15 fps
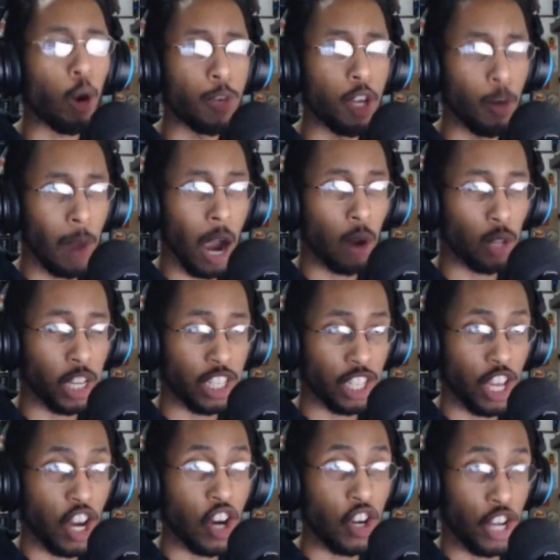about like
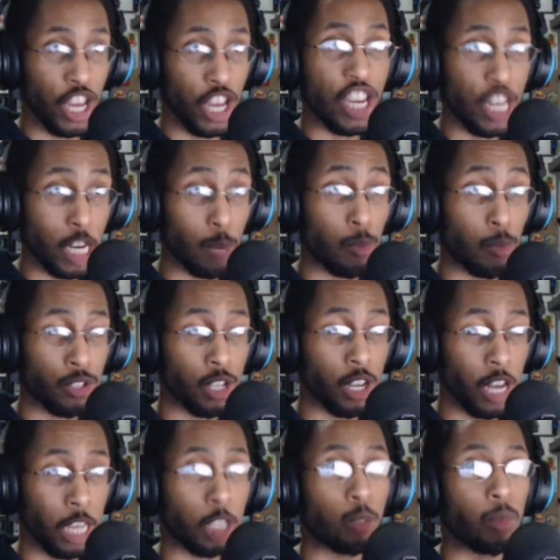an 80%
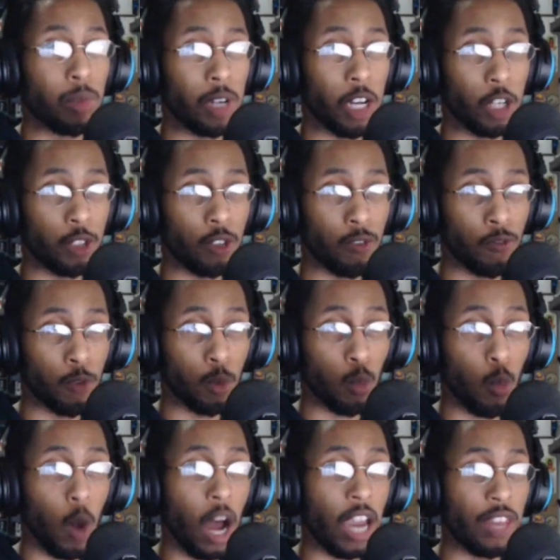explanation for
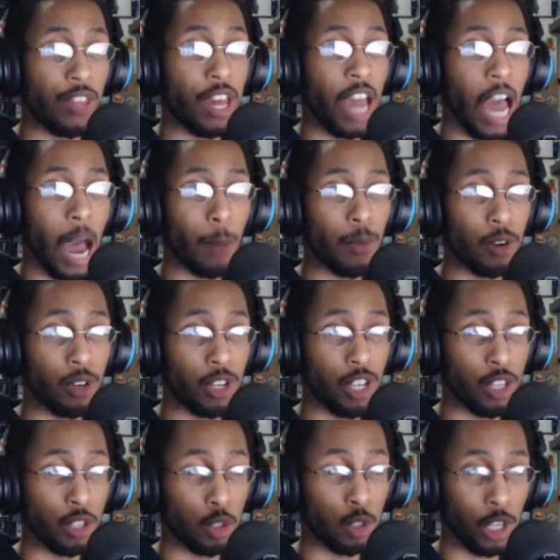why that happened in
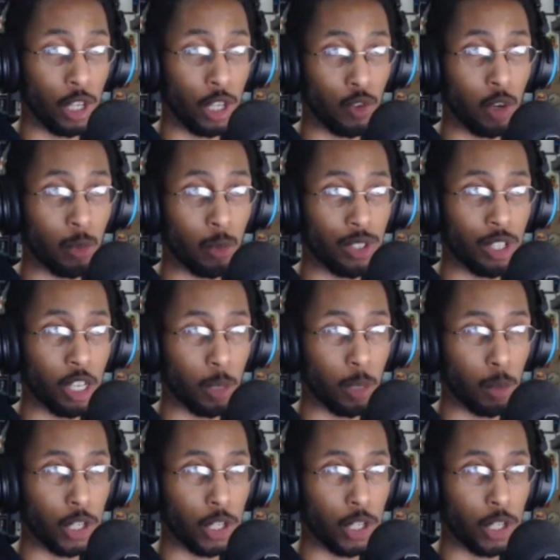the Transformers scene in